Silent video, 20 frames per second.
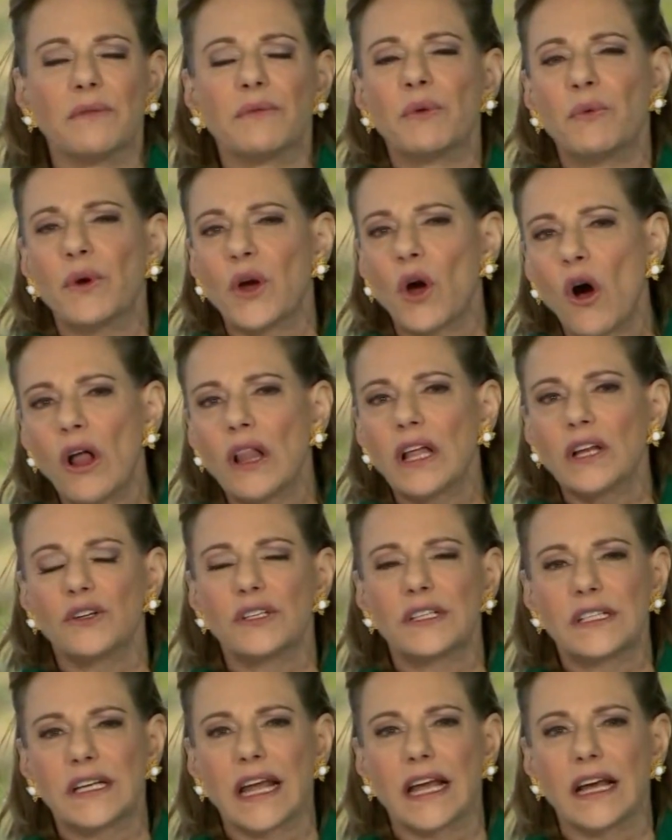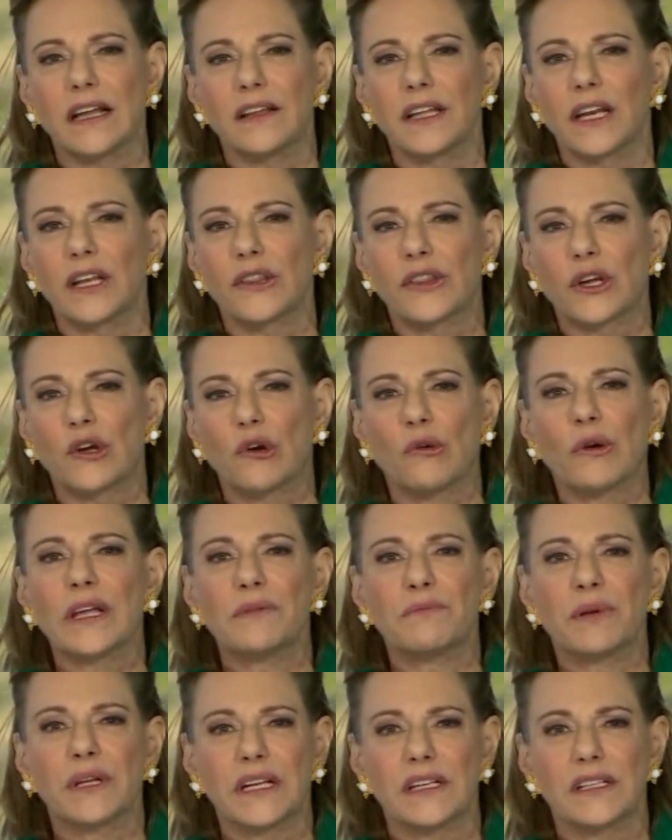I mean, we all understand that the
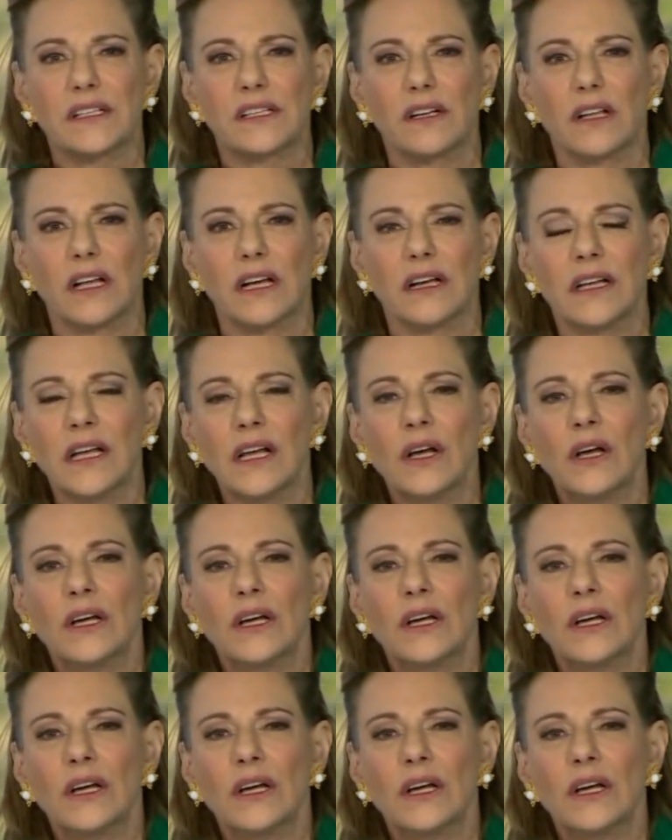Korean Peninsula